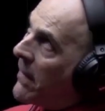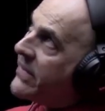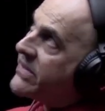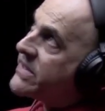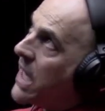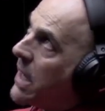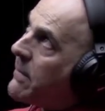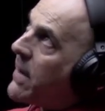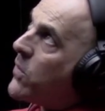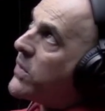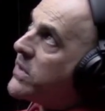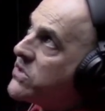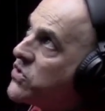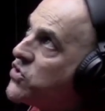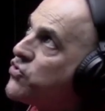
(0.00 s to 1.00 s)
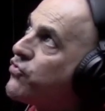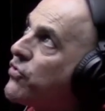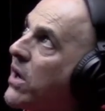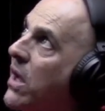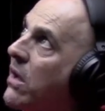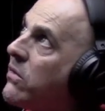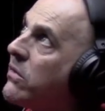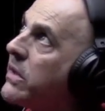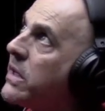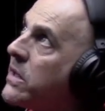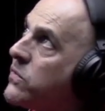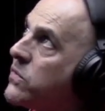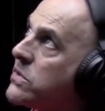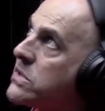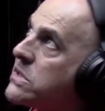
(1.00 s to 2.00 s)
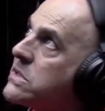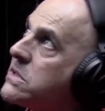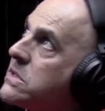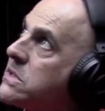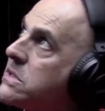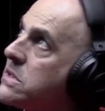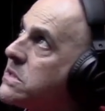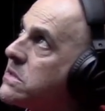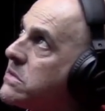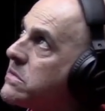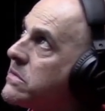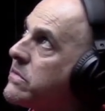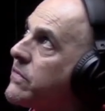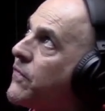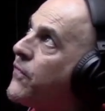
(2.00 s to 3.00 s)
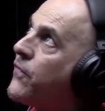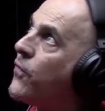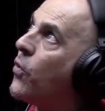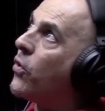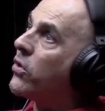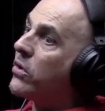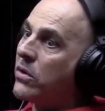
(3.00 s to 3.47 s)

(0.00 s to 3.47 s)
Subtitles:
time I went to trial, it was 4.